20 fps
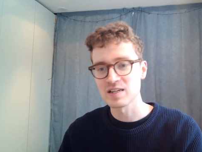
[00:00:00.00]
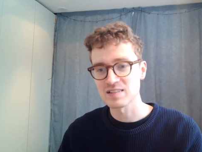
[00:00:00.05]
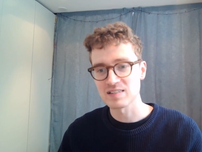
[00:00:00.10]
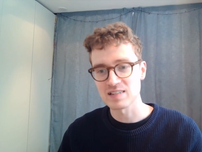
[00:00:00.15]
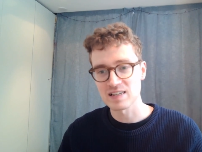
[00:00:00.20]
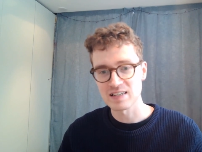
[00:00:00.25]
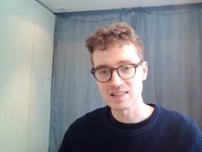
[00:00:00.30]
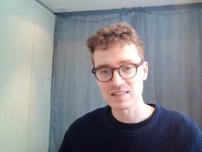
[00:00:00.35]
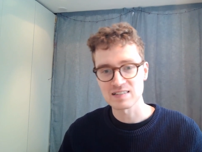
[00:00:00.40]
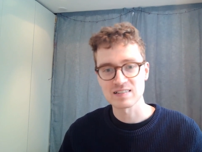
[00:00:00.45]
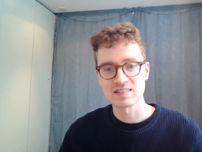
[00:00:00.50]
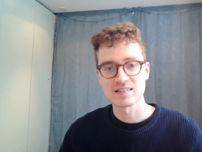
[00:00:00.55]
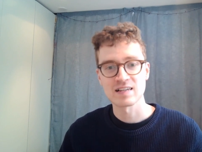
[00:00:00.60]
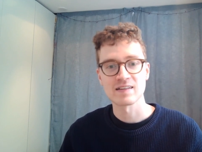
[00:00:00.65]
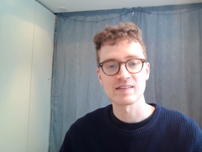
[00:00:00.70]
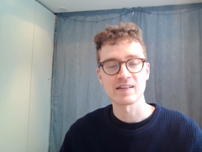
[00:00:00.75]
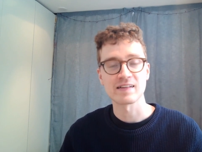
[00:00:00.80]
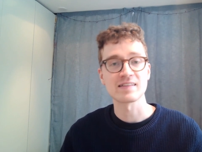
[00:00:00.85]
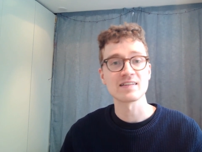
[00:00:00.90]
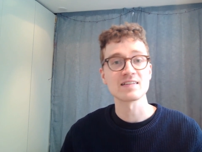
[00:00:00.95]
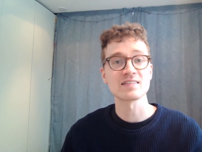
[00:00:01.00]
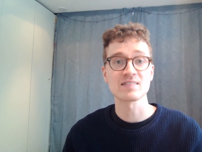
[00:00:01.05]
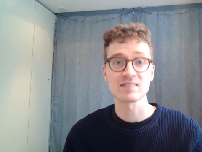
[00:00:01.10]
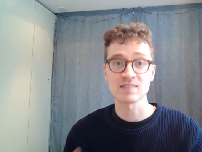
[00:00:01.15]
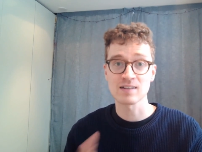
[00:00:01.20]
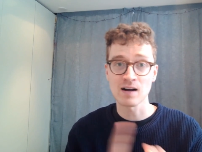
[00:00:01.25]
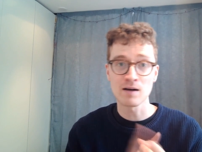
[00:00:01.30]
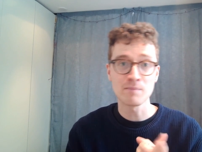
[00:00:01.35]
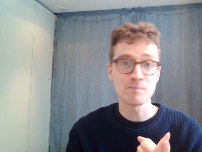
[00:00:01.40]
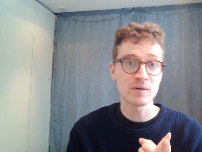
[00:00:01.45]
is that this is a
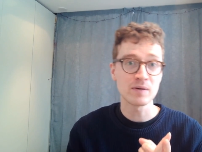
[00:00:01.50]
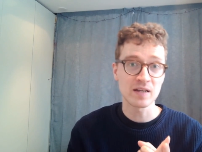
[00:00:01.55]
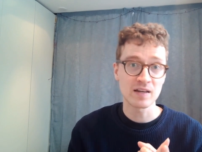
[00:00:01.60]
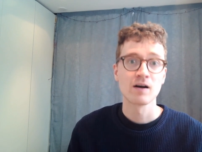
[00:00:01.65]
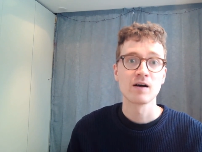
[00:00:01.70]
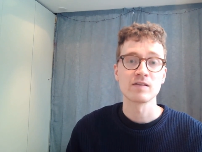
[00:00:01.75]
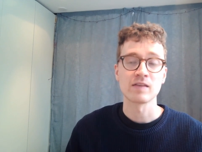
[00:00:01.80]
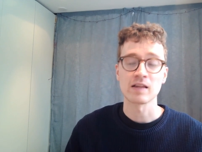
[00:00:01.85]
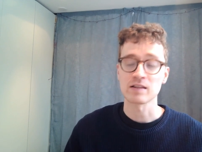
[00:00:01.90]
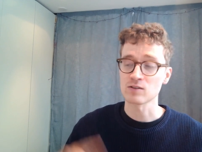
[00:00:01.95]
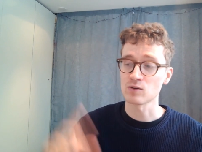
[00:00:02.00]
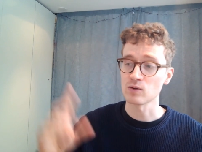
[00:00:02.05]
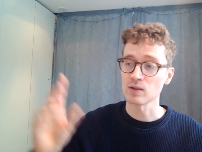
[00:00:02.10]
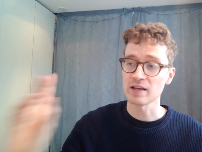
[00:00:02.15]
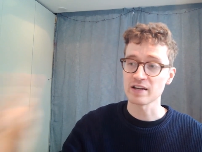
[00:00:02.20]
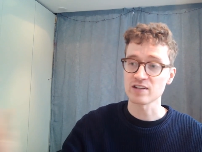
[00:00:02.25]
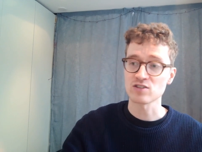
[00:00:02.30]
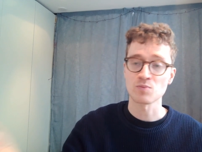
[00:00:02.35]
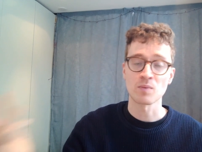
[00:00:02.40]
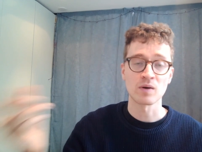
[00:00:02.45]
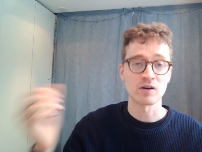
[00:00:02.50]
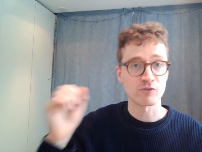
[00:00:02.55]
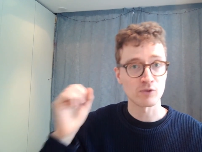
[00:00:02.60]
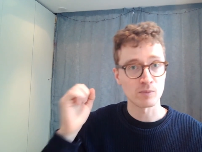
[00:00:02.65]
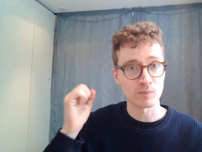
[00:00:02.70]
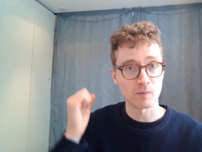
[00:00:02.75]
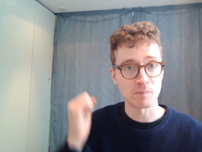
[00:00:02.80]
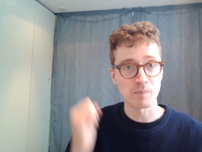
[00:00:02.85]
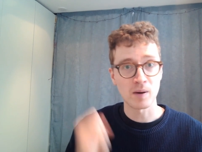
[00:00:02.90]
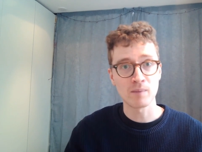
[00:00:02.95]
company that collects money from the
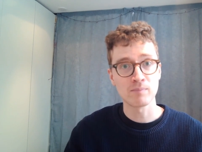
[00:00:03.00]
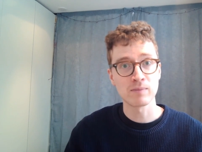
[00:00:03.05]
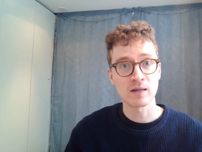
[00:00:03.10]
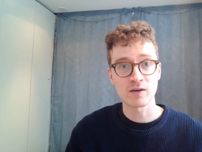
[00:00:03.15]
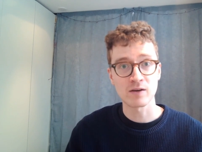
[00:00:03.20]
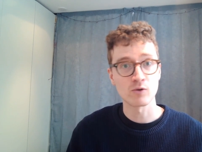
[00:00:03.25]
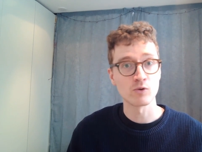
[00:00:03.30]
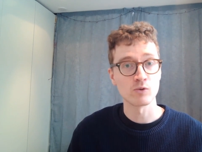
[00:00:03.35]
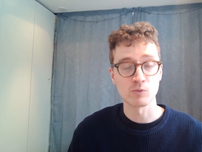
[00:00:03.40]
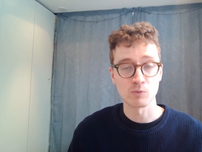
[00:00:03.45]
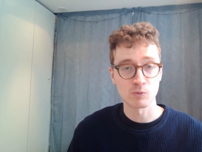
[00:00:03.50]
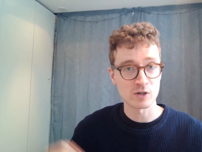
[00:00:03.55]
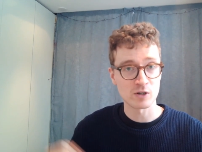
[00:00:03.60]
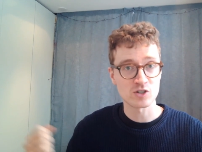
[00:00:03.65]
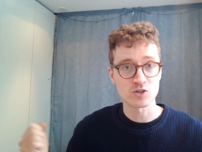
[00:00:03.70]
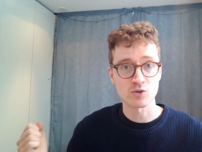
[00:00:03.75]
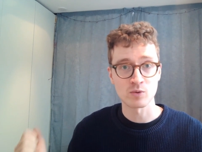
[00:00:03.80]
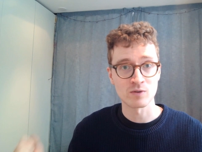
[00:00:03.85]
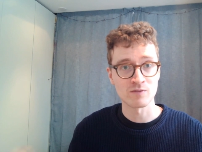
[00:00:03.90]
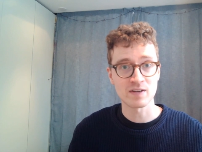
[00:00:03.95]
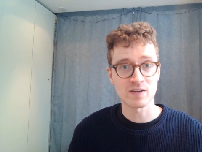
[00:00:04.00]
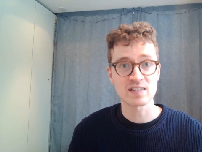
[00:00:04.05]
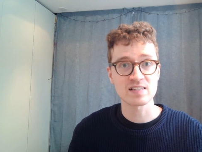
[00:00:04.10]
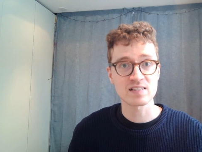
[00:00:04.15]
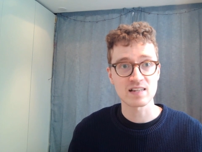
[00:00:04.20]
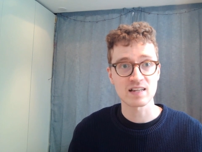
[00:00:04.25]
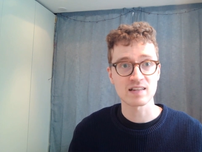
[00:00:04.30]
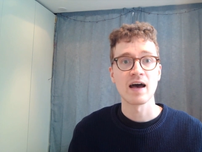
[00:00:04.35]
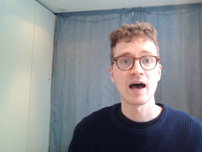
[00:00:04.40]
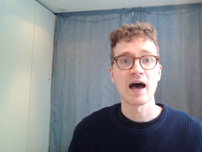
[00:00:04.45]
public who wish to invest
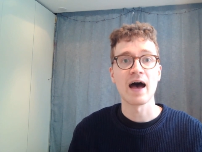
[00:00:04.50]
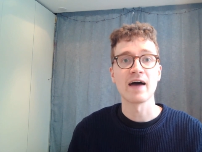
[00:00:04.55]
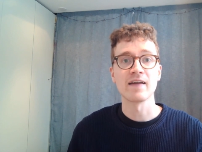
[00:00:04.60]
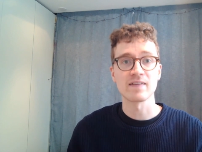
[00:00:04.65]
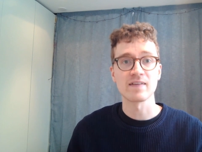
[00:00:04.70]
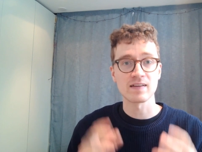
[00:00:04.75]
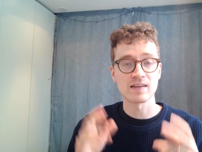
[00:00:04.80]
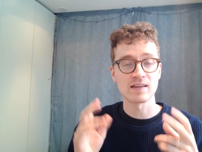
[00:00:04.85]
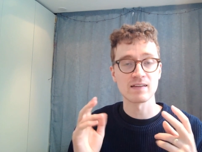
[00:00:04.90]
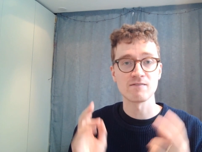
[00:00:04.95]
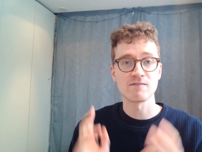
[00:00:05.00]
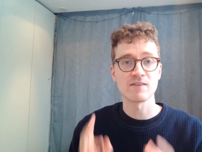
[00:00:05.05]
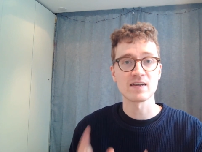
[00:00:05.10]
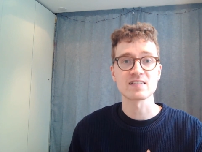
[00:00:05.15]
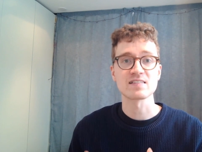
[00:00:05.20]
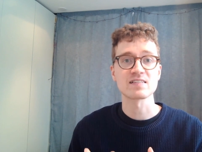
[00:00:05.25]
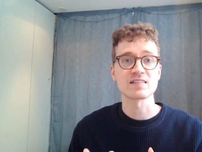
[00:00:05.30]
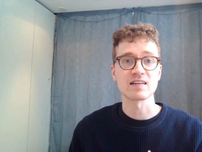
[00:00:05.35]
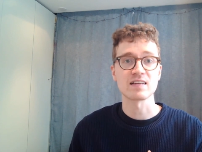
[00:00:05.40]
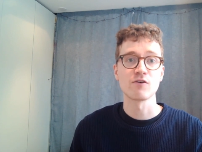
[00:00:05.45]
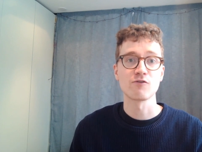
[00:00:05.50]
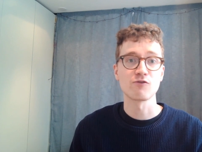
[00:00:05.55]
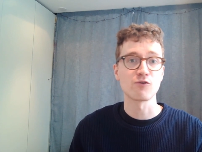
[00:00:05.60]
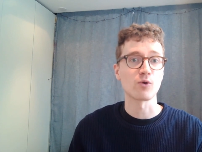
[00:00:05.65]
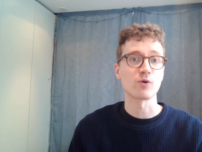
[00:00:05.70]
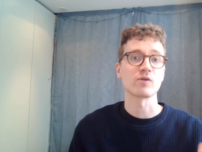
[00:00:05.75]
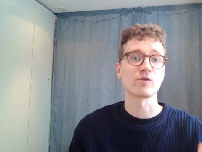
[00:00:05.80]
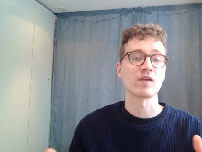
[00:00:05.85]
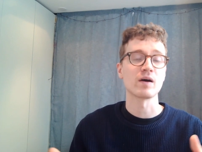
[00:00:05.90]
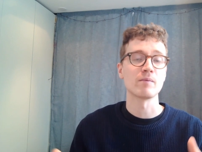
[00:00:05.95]
it and invest it for
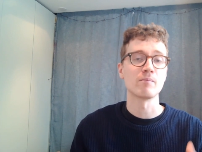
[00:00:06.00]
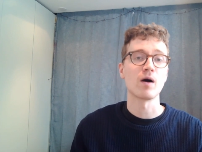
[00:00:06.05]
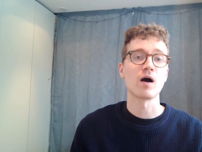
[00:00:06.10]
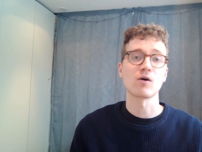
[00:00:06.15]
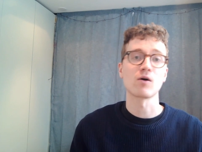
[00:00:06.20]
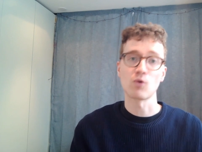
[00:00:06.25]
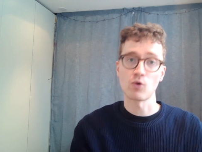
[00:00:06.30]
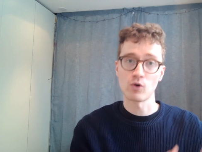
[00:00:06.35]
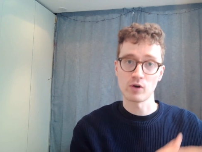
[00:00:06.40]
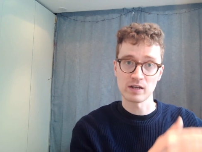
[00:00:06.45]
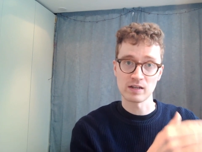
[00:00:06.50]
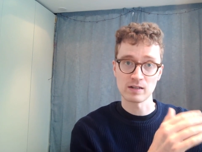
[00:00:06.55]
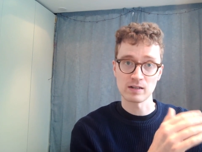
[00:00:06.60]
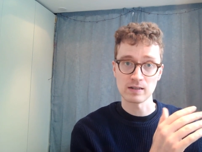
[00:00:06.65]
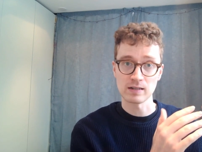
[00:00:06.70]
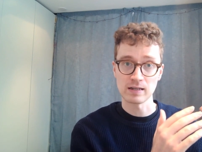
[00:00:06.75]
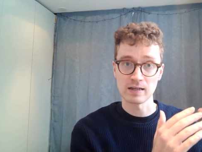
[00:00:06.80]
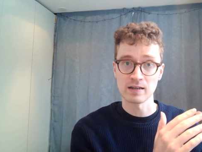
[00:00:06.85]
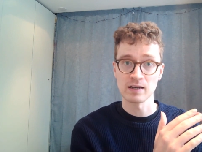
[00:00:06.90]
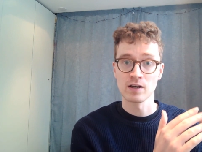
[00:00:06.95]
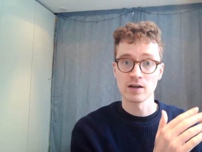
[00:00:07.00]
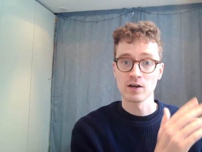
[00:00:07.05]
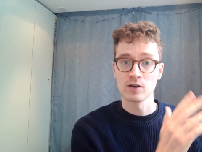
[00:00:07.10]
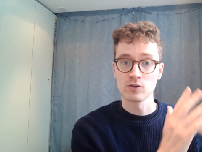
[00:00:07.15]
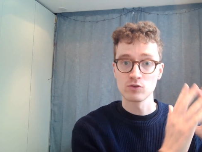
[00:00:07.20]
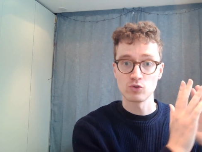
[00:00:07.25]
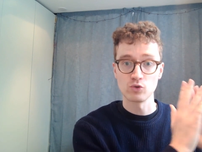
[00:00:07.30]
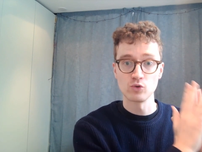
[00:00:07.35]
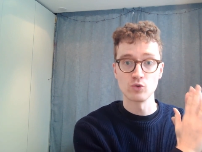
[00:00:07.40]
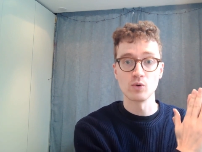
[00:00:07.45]
them accordingly
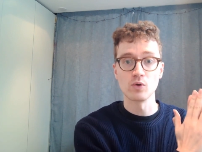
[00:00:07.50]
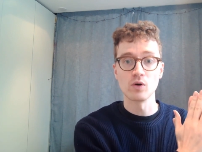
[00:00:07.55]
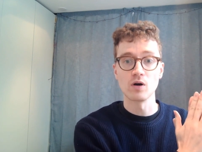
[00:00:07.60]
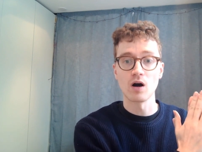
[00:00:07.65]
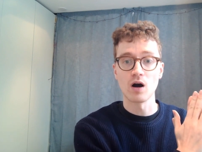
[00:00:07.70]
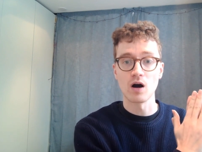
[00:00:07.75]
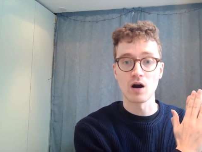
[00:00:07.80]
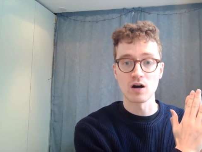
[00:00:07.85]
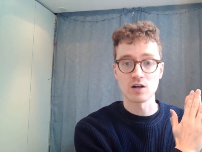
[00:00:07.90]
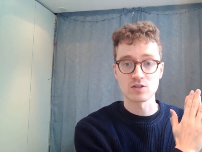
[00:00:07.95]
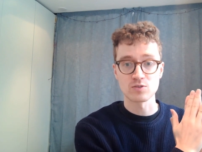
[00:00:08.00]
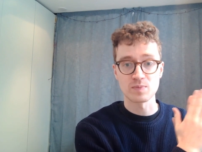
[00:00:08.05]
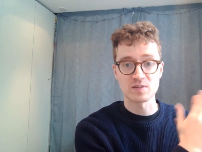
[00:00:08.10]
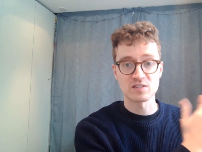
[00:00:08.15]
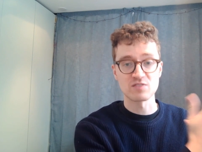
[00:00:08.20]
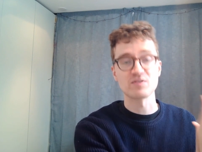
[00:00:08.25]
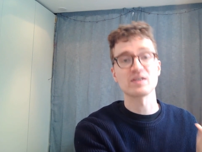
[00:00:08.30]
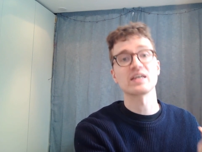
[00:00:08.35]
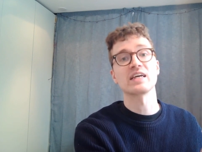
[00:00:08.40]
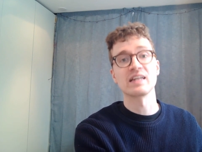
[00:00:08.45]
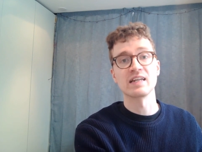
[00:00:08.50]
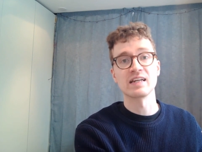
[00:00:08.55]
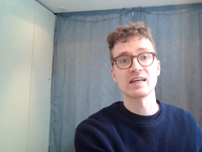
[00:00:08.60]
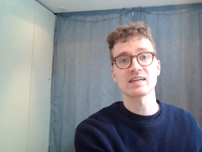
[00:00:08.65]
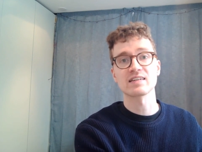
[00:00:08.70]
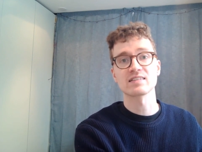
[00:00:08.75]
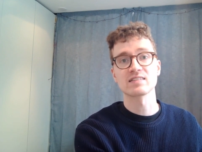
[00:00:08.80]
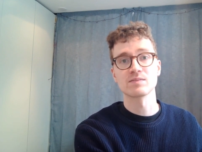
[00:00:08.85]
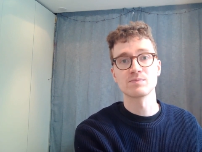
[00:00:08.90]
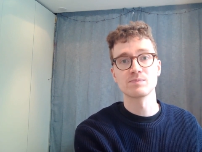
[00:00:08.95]
to a specific index.